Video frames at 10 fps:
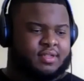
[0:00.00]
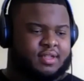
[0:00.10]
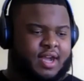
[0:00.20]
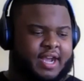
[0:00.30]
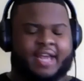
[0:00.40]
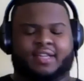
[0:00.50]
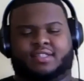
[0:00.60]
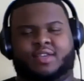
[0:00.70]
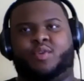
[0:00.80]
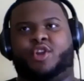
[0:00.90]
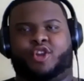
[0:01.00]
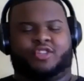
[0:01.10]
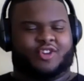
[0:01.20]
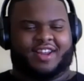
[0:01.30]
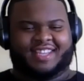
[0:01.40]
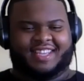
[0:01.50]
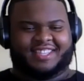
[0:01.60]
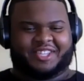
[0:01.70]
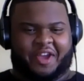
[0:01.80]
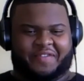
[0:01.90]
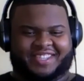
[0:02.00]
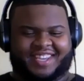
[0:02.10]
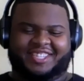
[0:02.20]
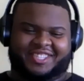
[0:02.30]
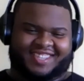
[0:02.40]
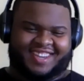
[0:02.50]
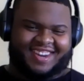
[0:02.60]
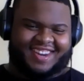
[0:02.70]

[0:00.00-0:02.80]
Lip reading: kind of see where you're trying to take this conversation, sir.